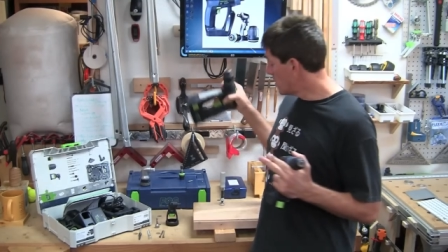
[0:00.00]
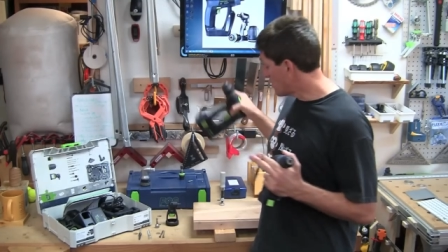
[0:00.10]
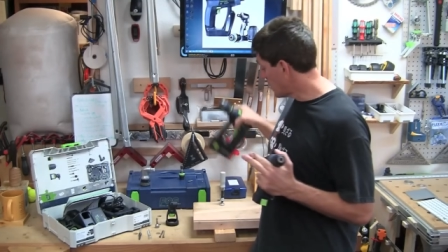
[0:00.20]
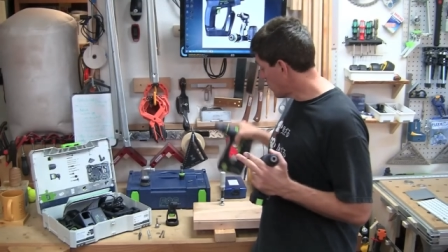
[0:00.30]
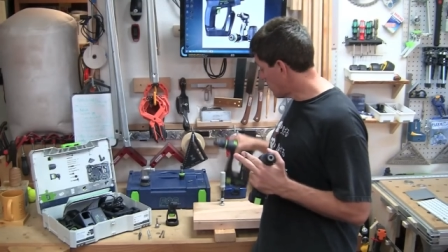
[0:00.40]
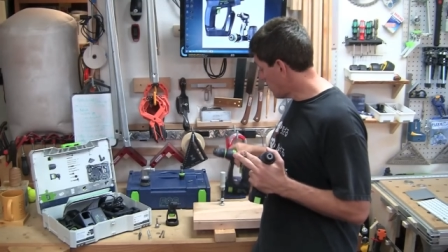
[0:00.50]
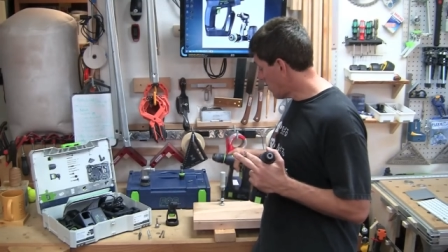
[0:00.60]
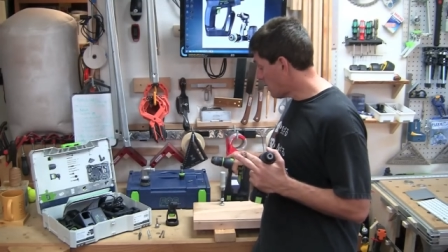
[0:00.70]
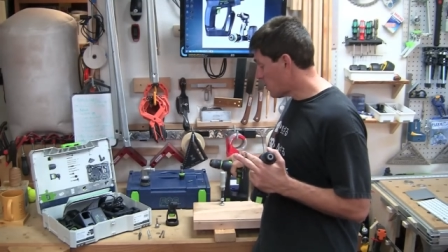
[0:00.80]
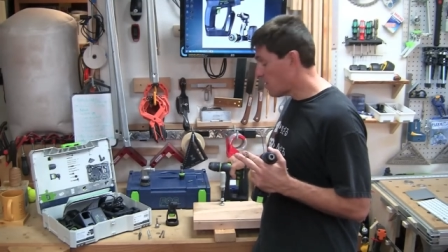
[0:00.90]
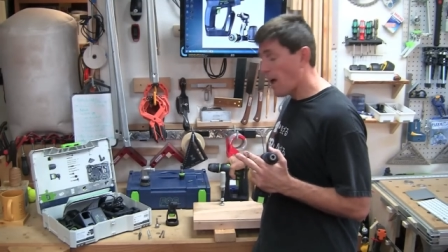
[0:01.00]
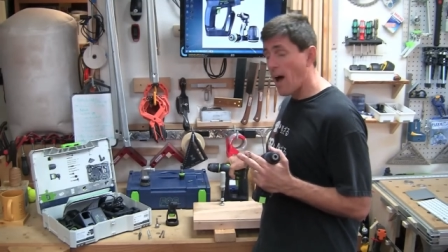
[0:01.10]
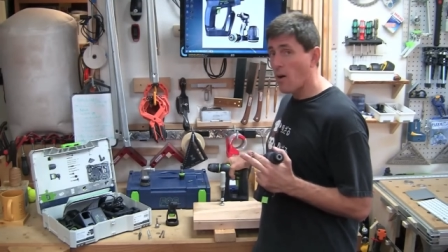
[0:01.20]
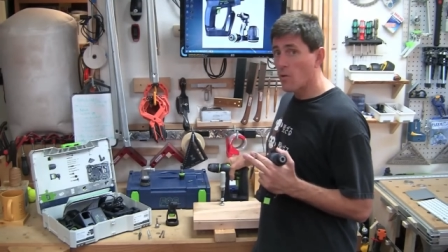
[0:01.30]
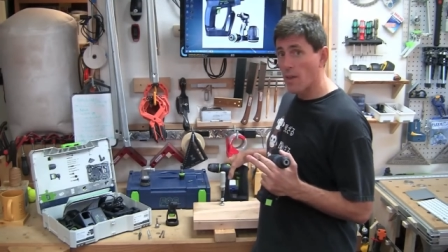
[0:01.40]
So you can see a little
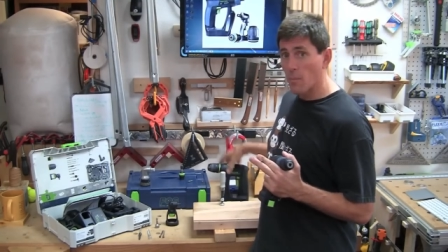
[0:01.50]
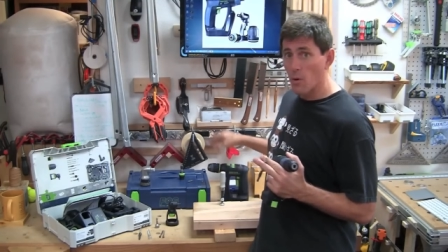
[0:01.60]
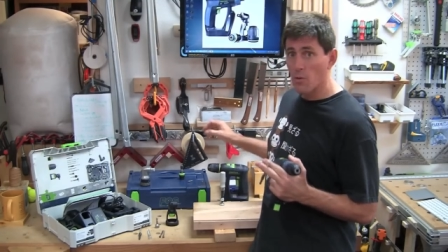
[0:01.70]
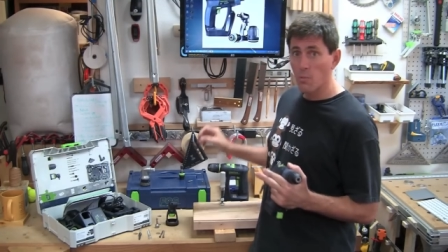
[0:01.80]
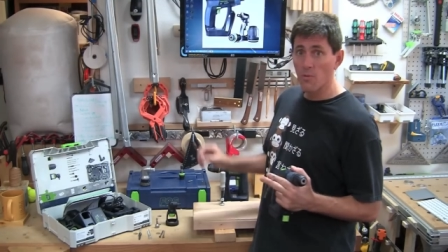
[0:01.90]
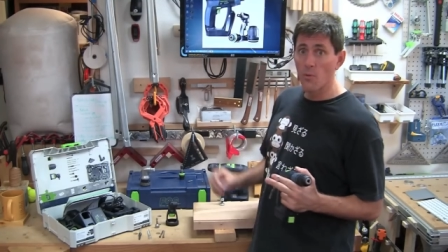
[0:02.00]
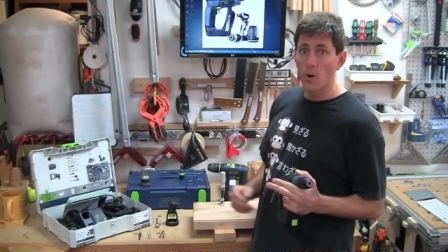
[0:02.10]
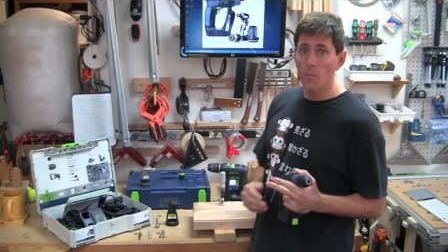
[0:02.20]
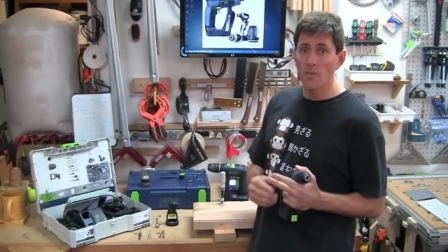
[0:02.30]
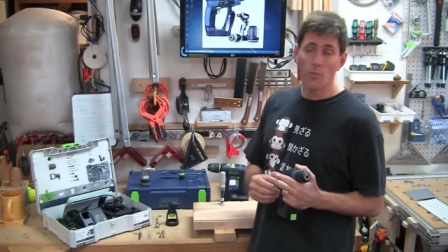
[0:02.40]
how they both perform.